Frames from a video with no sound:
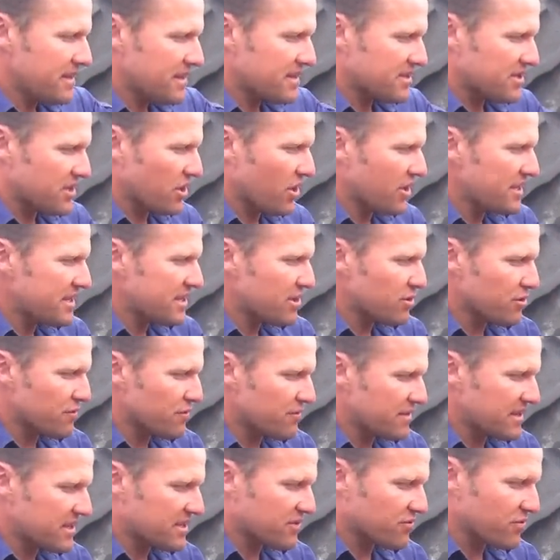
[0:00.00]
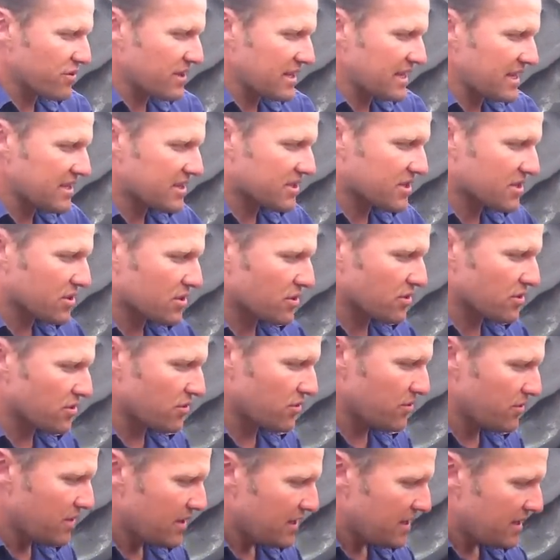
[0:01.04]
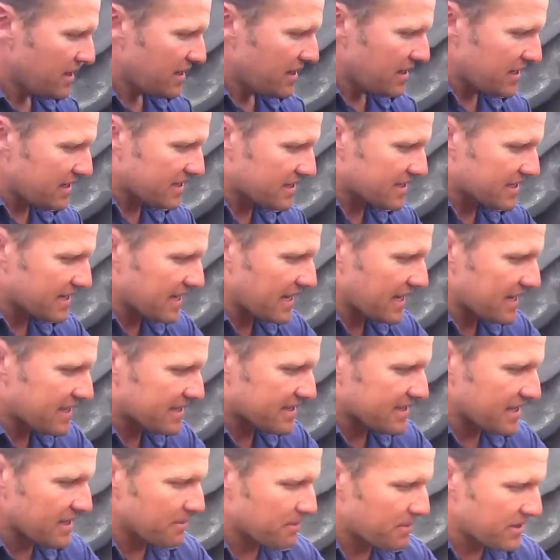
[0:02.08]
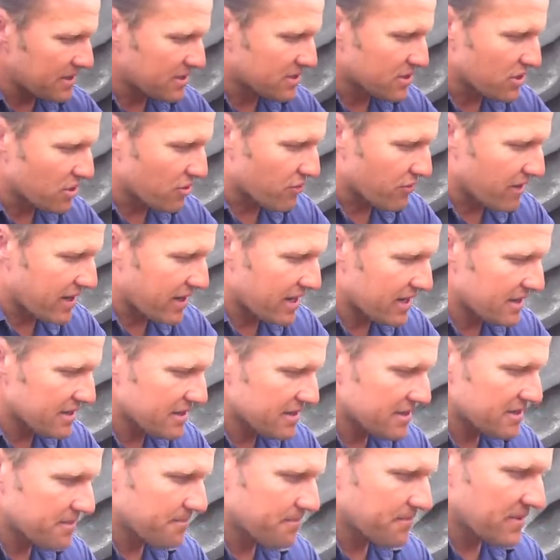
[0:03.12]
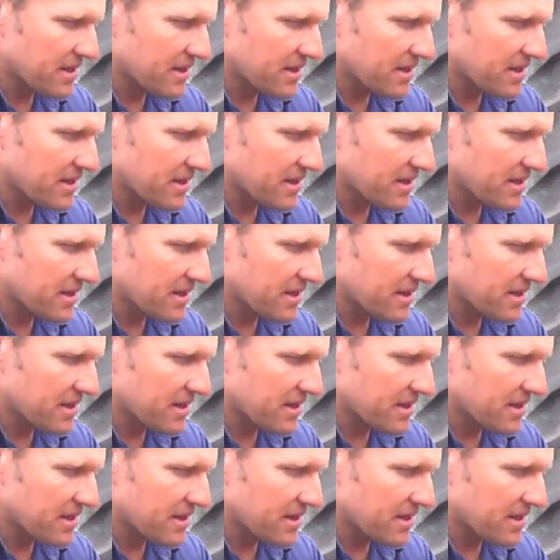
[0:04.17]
So the idea of this really is to get deep into the ground.